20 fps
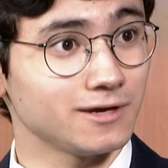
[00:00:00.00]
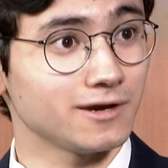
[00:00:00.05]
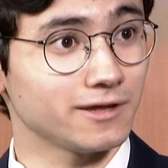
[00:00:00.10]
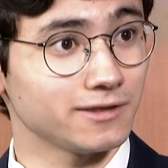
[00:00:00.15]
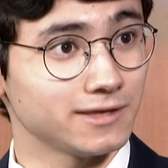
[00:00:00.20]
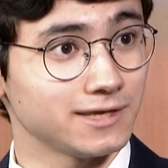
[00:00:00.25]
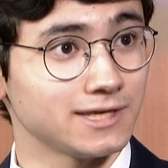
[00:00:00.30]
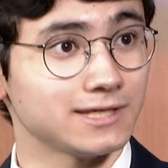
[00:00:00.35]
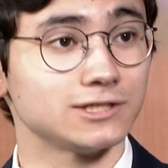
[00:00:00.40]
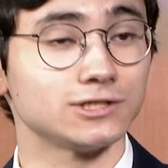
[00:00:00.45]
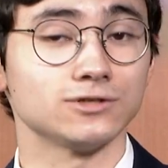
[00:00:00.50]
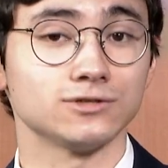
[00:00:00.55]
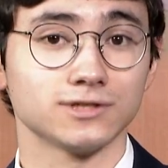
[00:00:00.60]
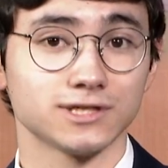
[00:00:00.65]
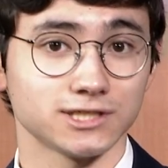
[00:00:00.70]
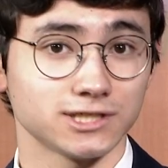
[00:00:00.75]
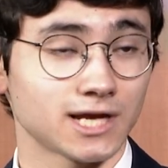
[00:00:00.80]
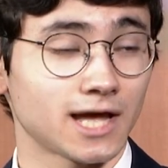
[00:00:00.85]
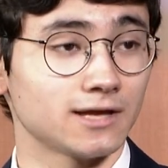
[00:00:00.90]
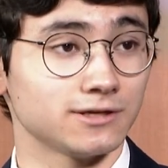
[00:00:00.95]
on the issues
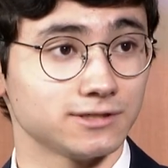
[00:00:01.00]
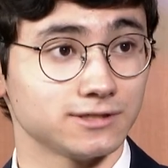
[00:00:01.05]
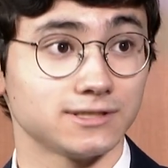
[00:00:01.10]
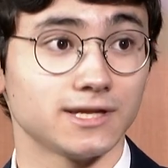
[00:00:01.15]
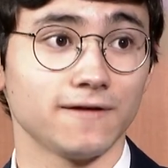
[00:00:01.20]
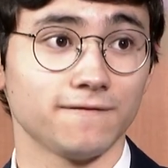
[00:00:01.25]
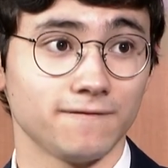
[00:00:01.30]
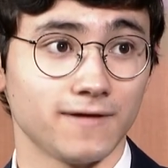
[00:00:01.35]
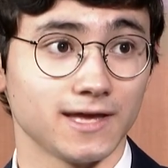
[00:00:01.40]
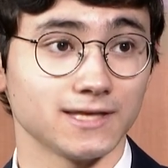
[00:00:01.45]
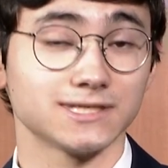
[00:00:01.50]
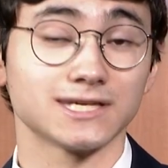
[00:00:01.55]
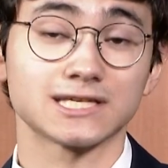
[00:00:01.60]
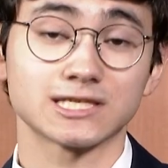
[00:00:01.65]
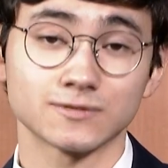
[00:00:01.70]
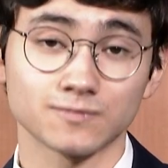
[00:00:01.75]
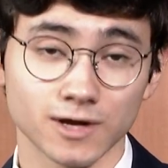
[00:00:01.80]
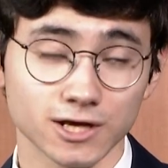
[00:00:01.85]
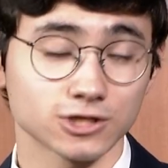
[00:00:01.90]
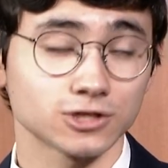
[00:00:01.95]
and challenges they face,
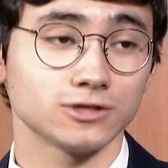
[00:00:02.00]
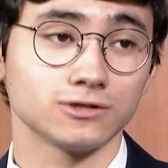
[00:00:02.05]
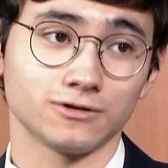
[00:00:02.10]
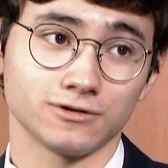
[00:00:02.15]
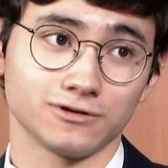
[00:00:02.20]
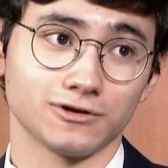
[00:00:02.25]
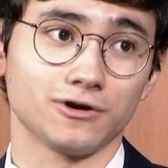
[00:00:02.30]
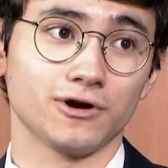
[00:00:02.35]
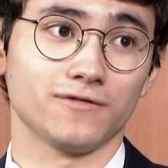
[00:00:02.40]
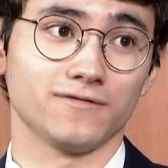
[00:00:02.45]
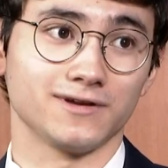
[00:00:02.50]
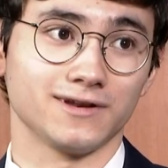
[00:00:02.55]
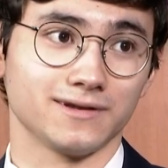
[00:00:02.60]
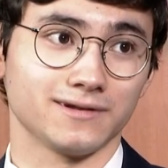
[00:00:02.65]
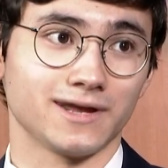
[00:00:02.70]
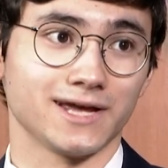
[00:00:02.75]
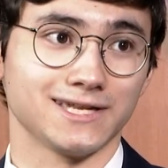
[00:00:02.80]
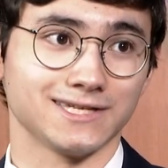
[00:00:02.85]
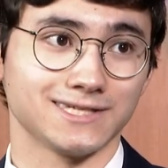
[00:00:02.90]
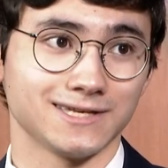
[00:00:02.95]
especially during the
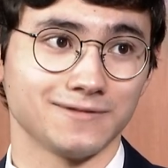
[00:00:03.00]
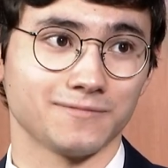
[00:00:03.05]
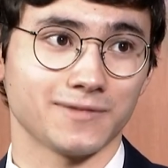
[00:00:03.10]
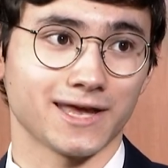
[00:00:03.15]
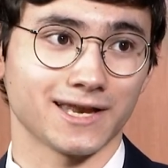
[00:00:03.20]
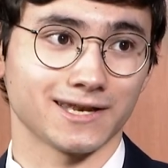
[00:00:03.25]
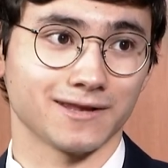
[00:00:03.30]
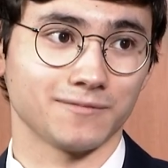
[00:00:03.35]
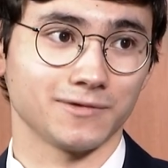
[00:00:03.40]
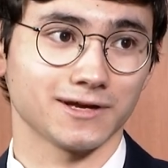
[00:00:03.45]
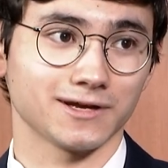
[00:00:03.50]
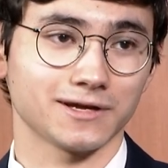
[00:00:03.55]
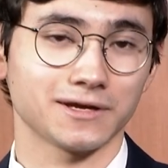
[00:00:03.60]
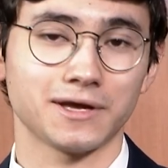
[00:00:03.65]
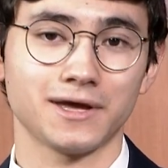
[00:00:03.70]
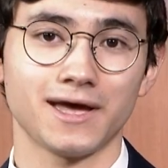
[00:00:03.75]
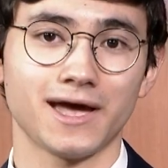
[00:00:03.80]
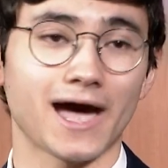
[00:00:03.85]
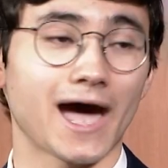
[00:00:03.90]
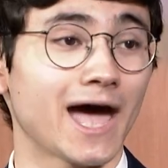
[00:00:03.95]
COVID-19 pandemic.
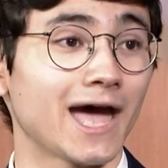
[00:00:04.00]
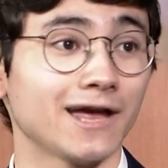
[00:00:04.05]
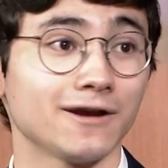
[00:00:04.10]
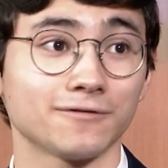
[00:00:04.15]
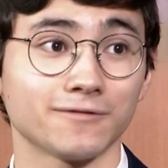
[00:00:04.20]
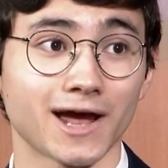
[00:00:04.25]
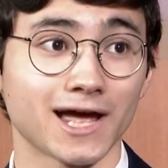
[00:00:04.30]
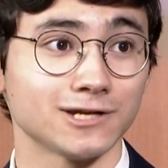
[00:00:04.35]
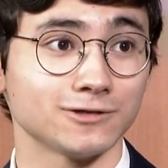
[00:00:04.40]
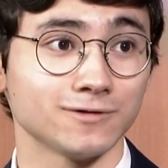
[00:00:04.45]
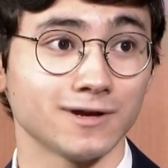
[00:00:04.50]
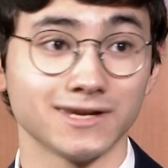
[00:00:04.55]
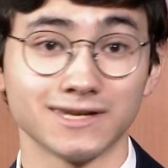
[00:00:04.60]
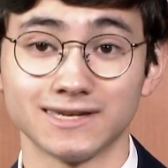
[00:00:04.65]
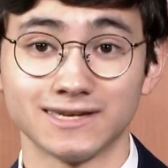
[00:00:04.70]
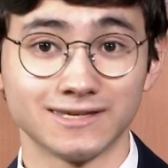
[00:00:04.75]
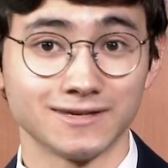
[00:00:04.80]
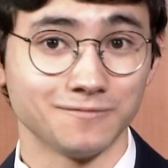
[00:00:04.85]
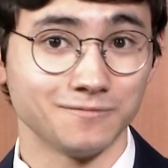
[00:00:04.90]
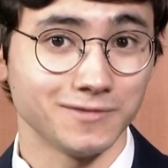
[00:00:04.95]
I
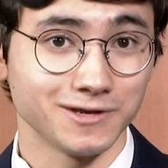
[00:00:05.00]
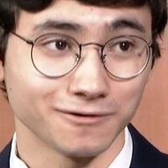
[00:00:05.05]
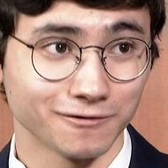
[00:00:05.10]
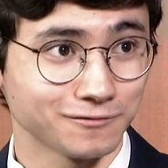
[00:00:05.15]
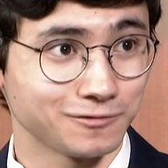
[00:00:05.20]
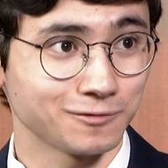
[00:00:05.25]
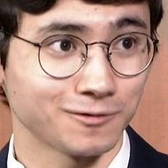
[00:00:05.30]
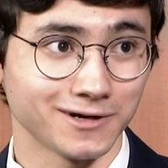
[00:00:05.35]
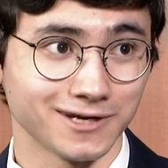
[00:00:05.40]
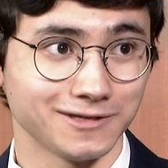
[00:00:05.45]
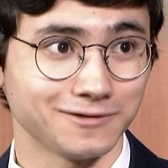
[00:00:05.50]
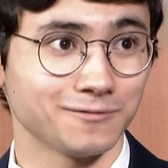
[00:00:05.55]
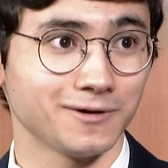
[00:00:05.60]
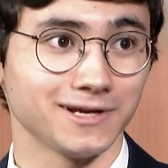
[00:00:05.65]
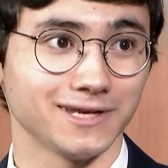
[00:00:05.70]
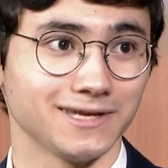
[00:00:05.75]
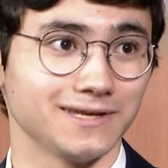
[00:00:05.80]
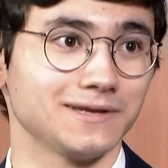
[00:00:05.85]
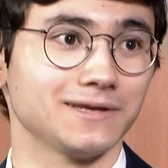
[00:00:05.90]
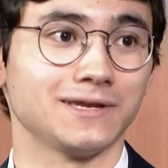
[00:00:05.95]
graduated in the middle of
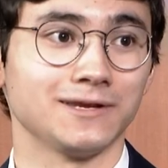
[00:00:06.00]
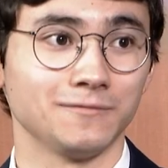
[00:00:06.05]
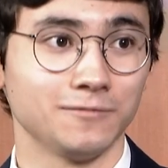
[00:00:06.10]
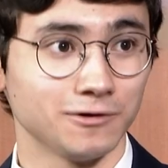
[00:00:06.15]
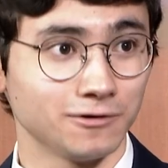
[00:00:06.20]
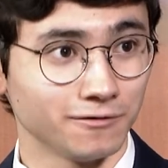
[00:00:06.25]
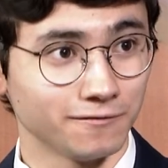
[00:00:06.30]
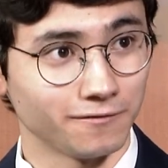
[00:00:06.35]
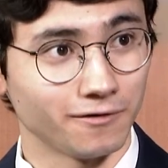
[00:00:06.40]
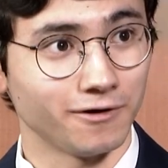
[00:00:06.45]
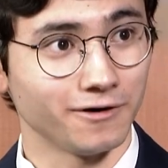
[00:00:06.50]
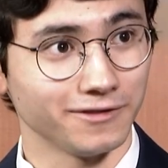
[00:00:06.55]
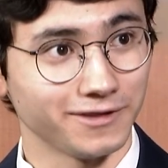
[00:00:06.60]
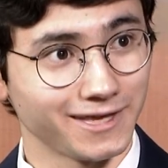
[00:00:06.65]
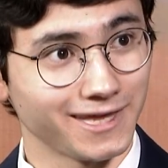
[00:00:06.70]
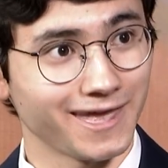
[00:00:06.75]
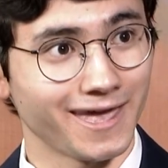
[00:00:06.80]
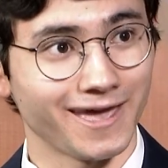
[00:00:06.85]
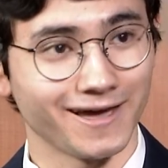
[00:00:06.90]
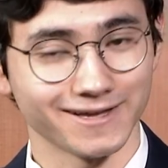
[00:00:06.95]
2020, in the middle of all the
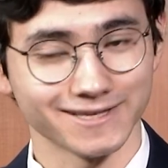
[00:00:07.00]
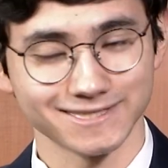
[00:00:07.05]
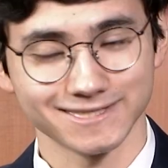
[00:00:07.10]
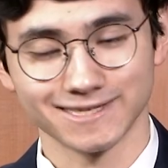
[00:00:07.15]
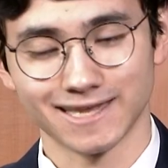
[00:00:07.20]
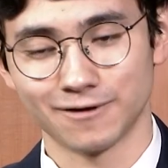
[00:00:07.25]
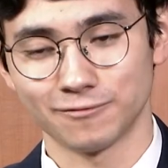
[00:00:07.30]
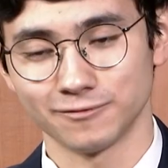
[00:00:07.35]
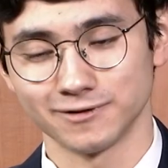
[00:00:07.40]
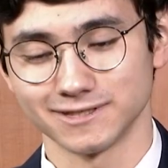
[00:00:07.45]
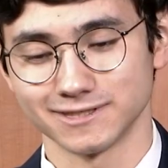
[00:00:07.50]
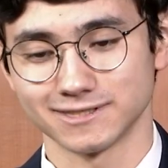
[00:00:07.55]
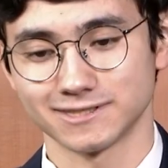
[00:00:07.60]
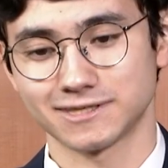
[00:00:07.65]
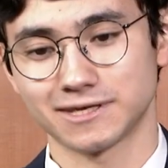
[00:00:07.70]
chaos that was